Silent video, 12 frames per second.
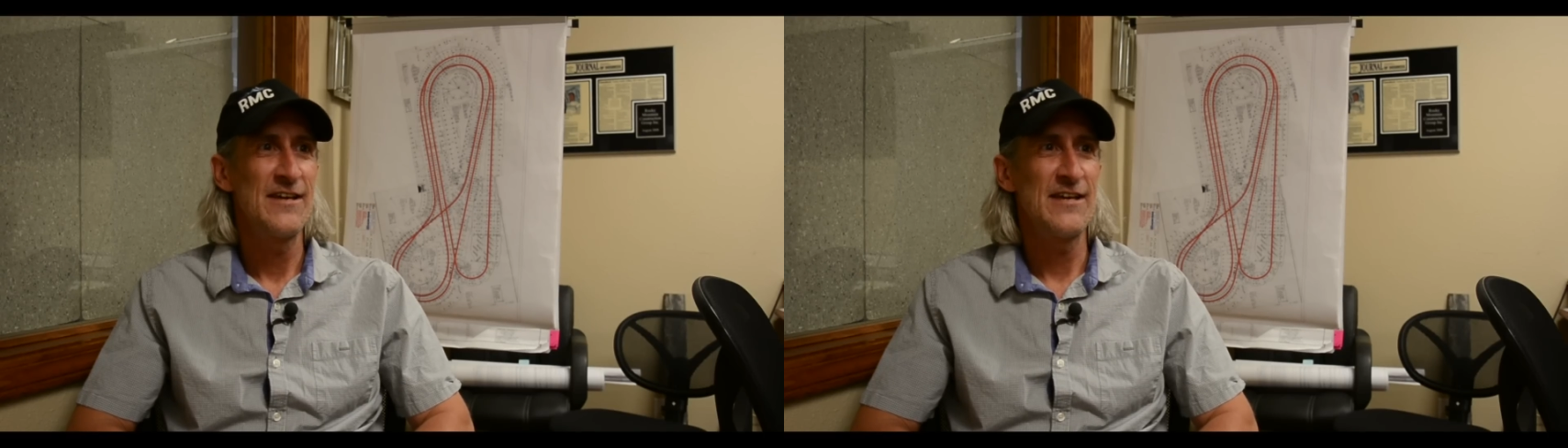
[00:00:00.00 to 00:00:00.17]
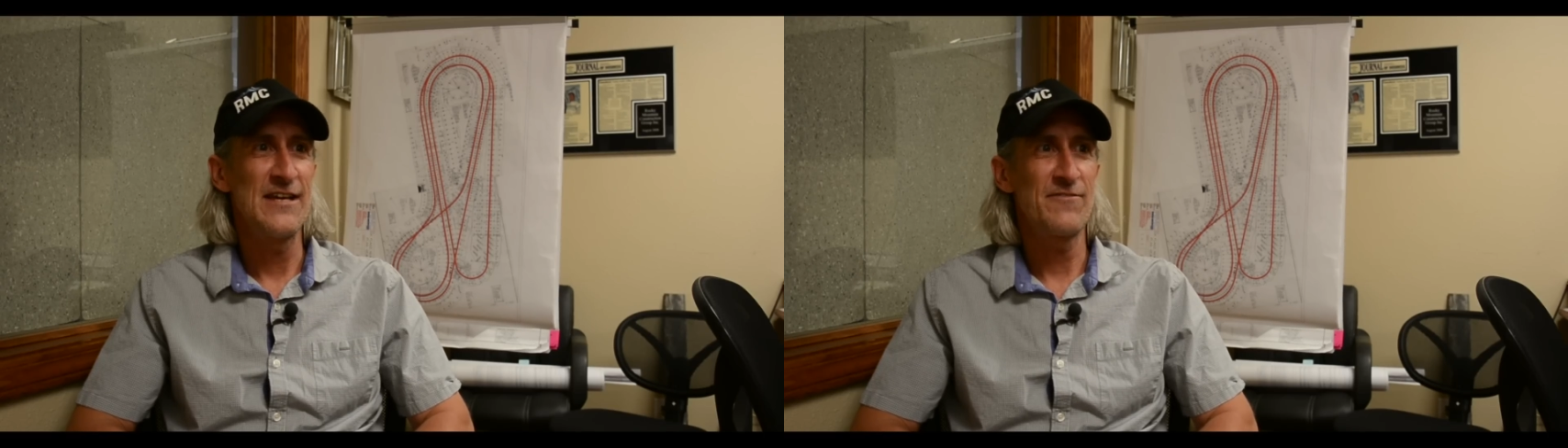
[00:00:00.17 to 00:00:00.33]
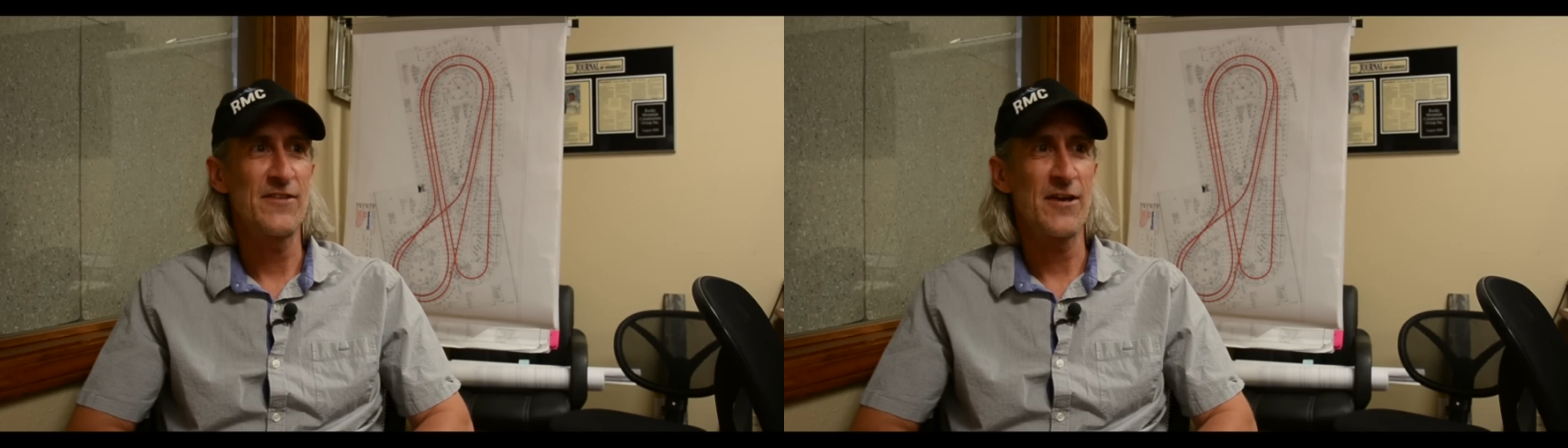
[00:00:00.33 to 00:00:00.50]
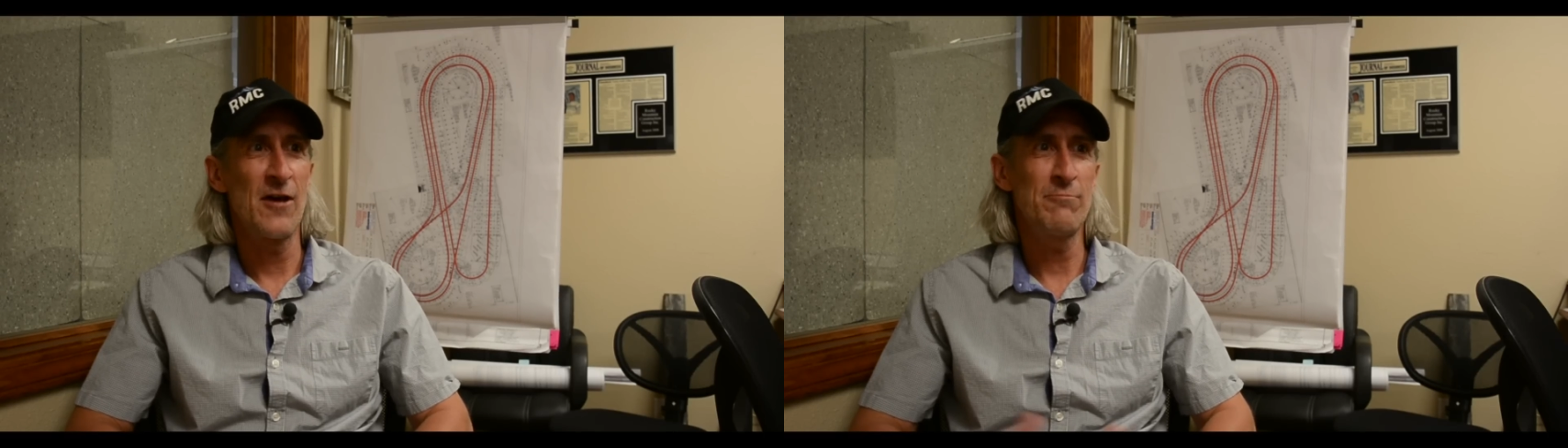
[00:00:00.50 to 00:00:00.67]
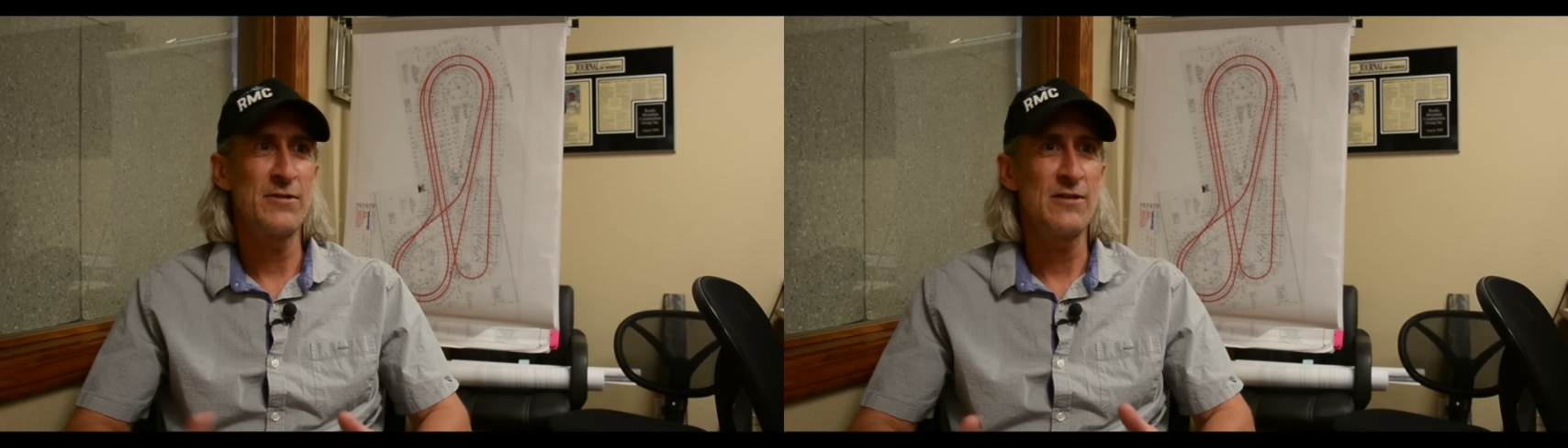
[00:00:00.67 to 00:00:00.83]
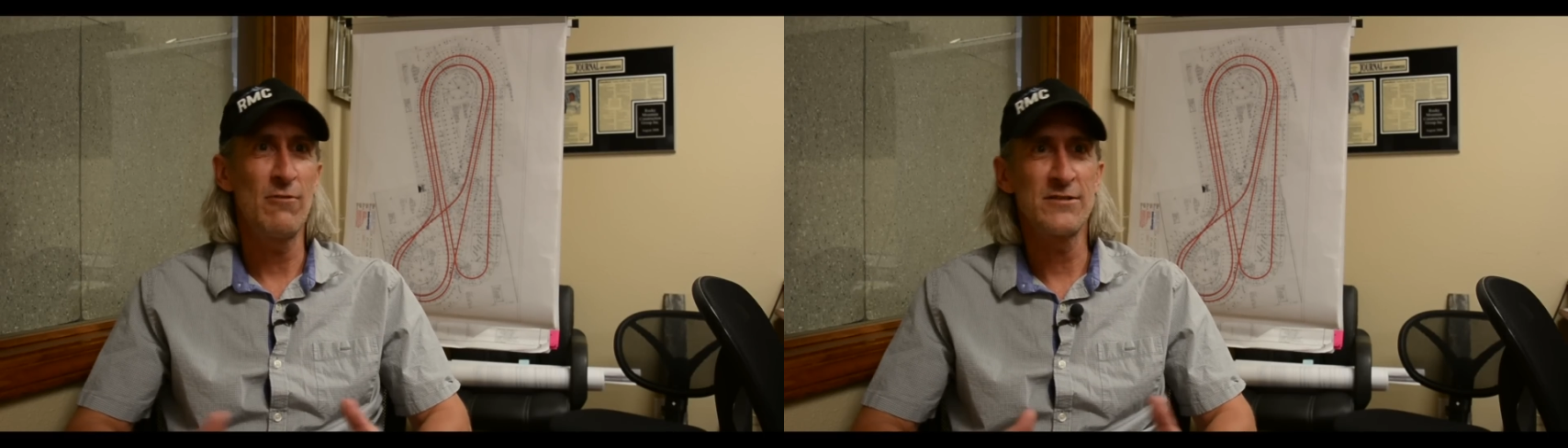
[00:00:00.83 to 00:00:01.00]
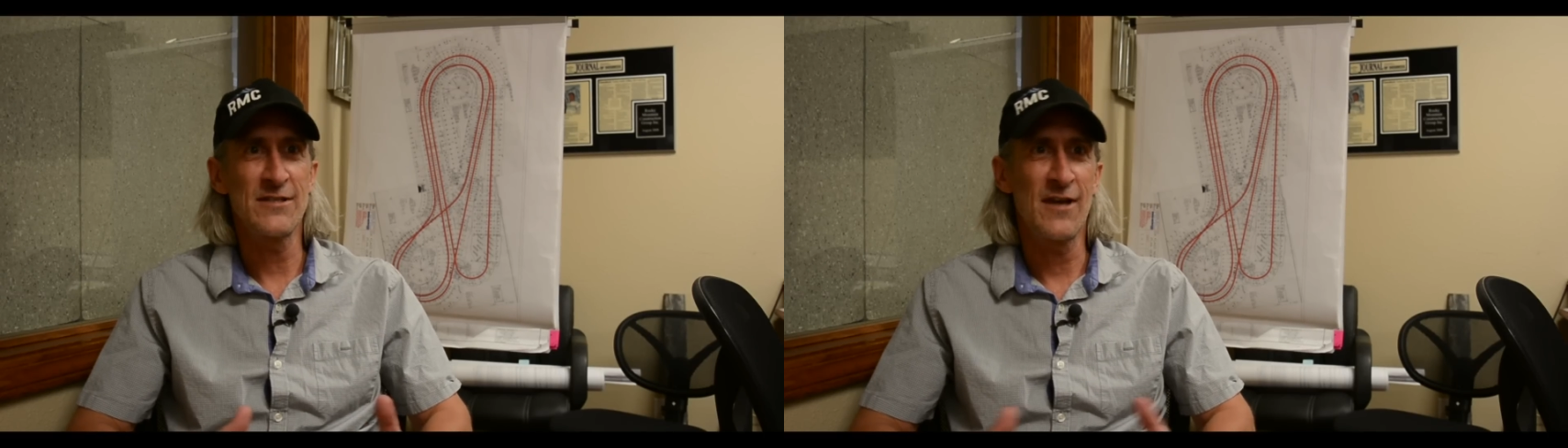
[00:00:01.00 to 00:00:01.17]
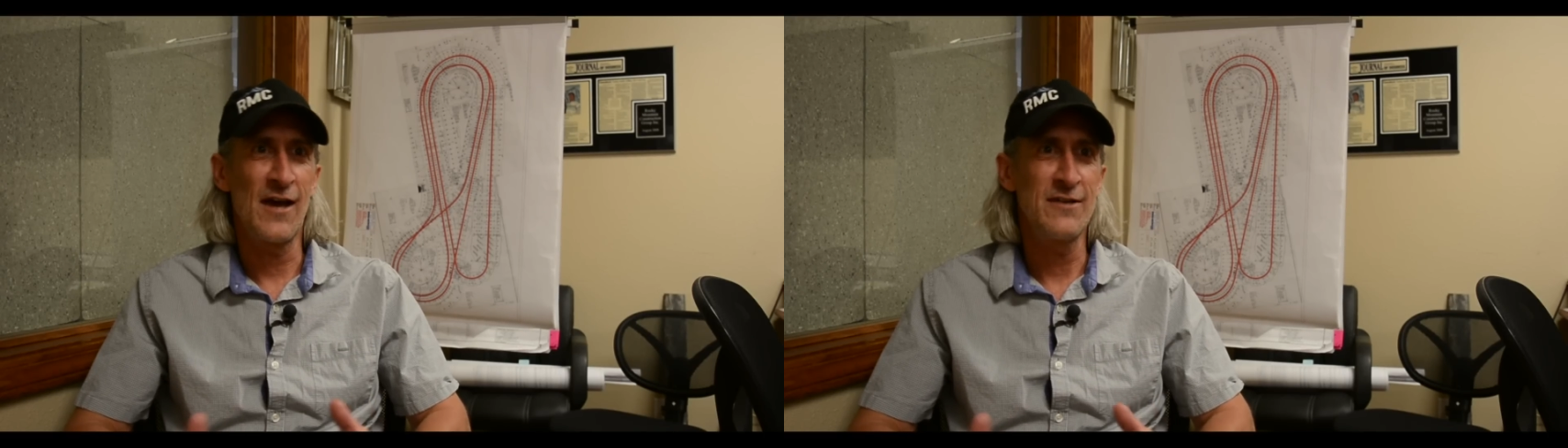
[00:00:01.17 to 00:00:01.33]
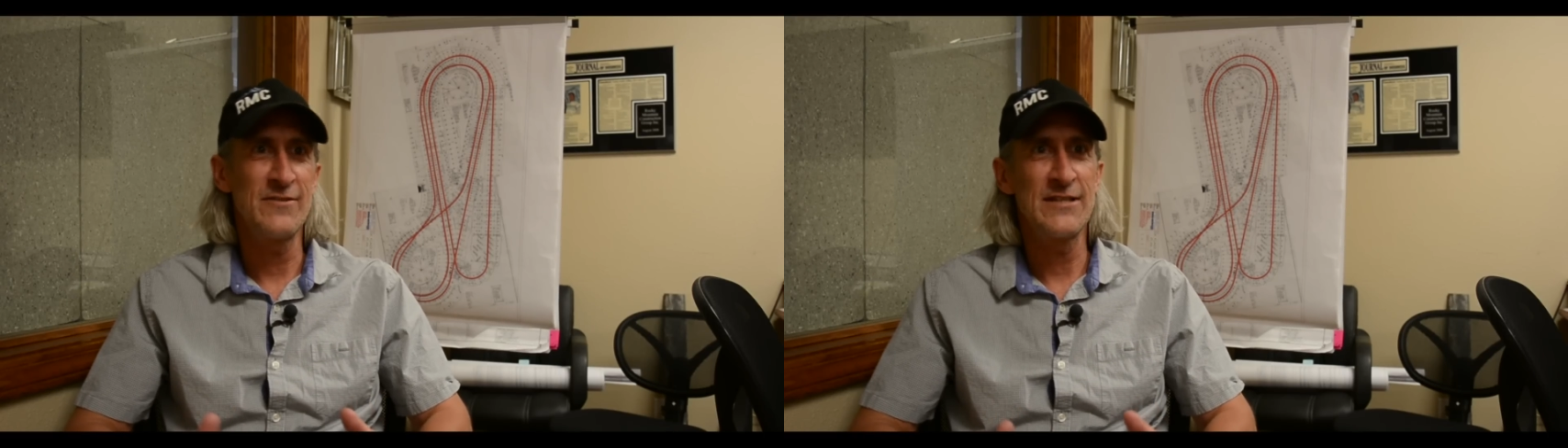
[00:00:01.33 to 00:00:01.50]
if the company wasn't
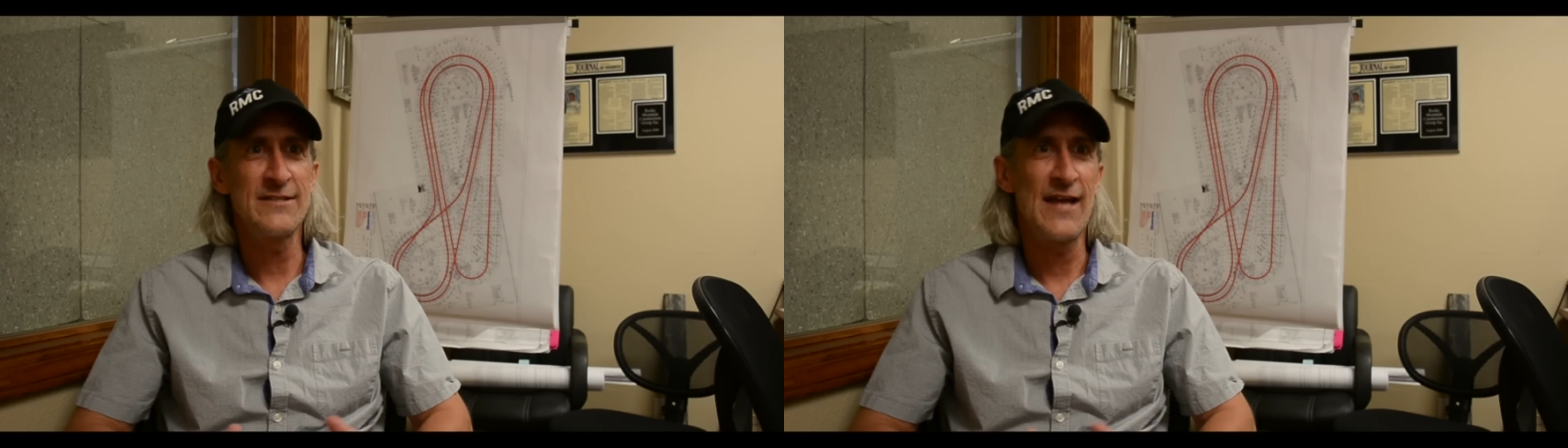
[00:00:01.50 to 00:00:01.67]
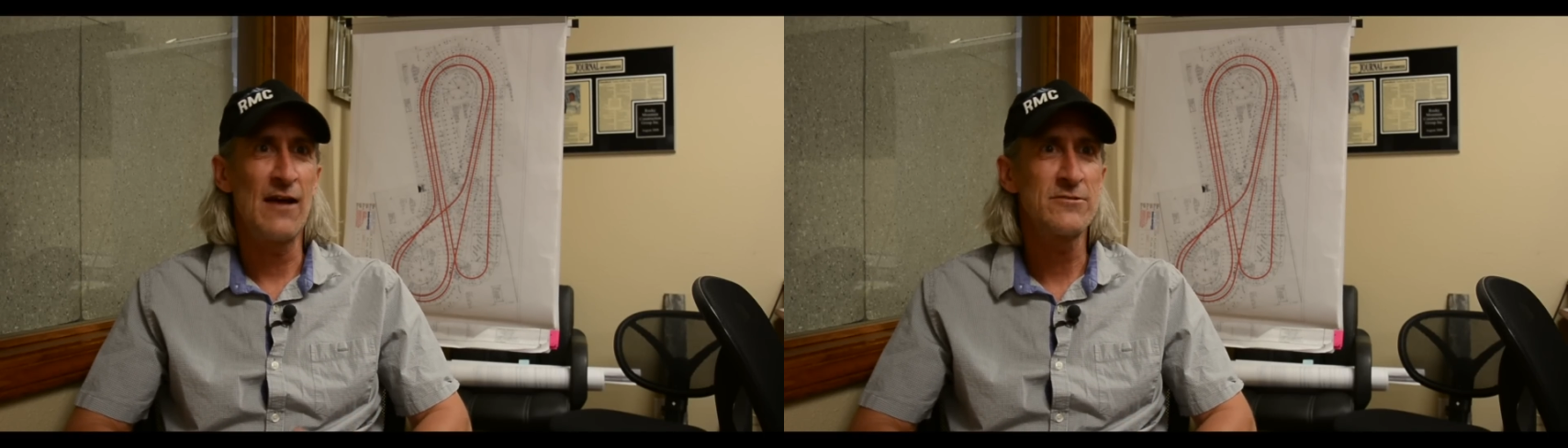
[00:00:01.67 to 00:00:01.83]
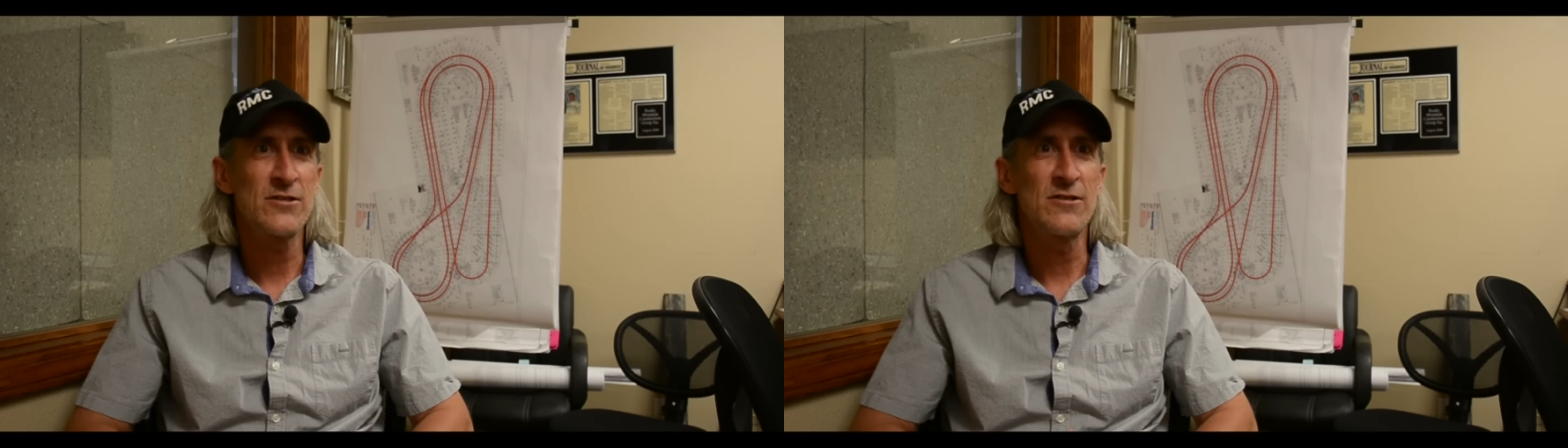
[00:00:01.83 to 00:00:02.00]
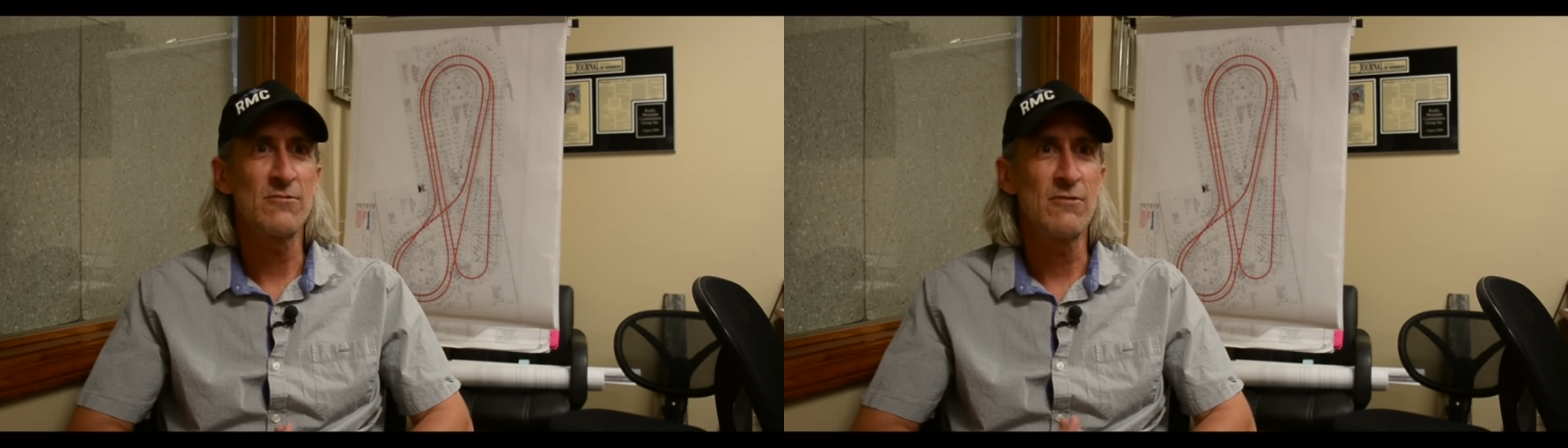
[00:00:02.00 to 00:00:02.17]
kind of in the downturn it